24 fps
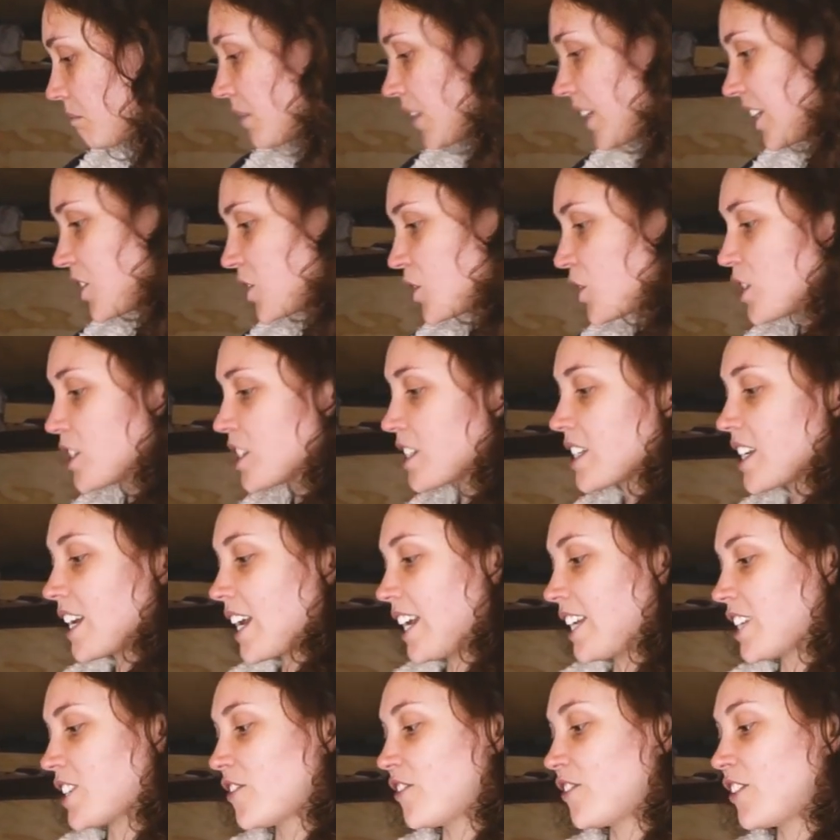
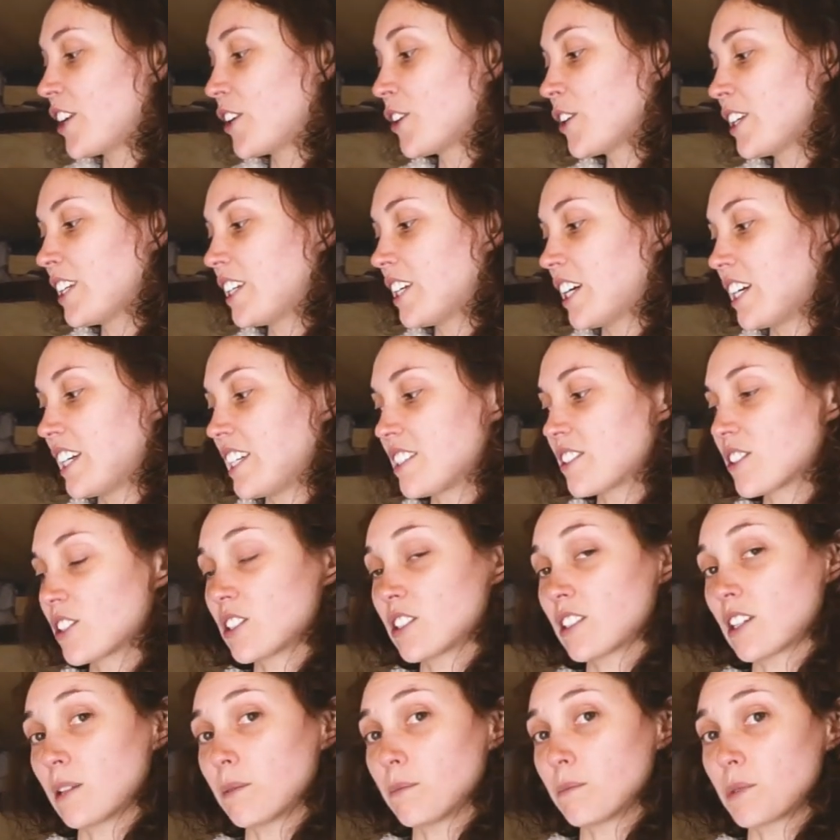It's very nice
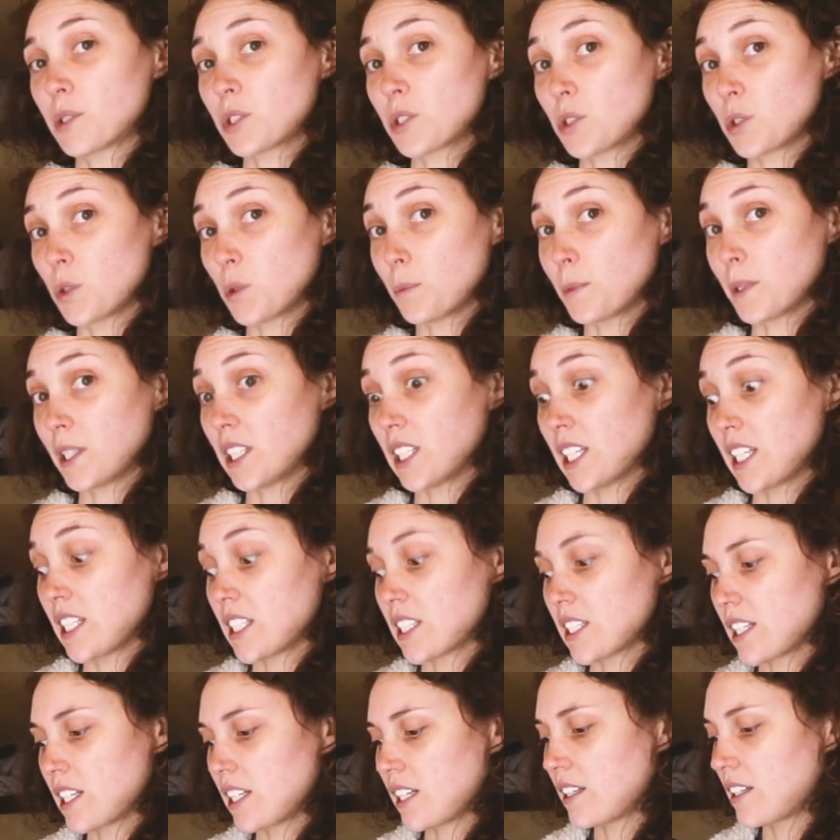because I'm super
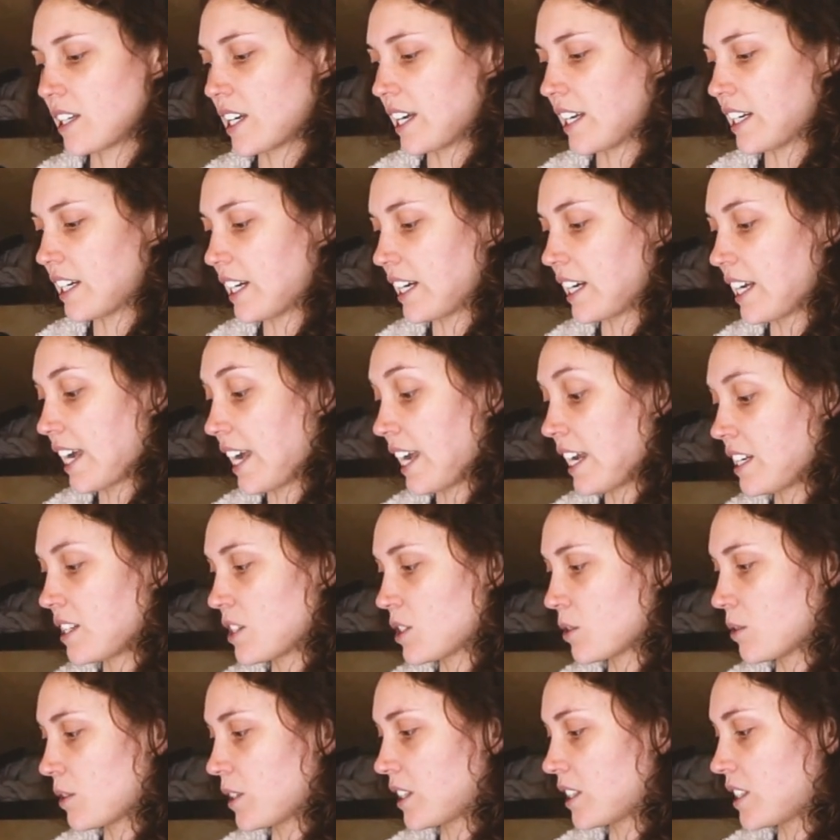lazy and I hate
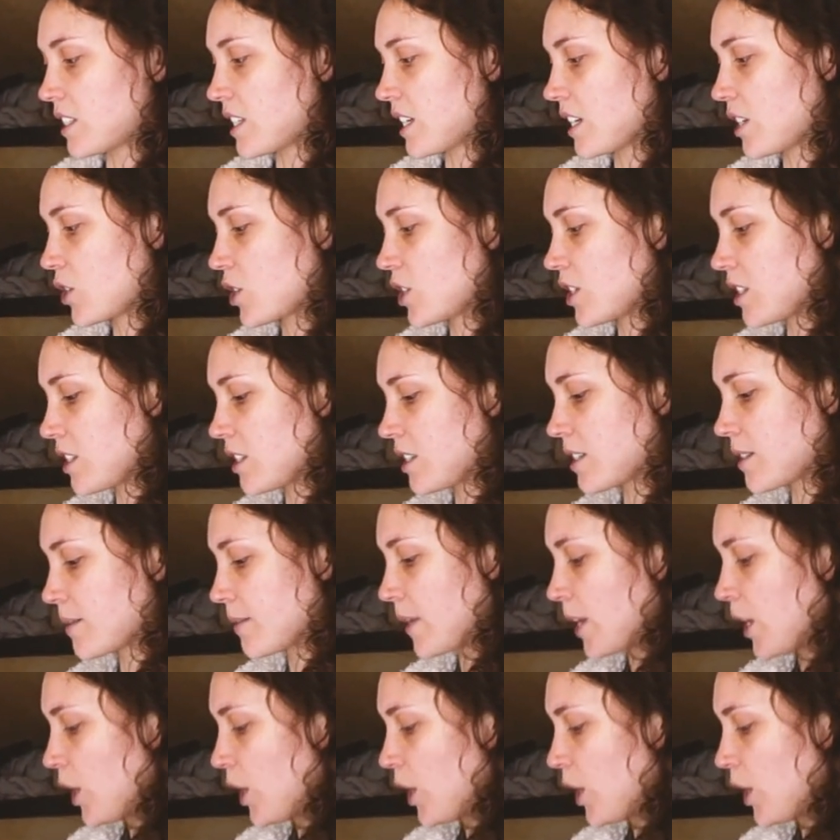doing the dishes,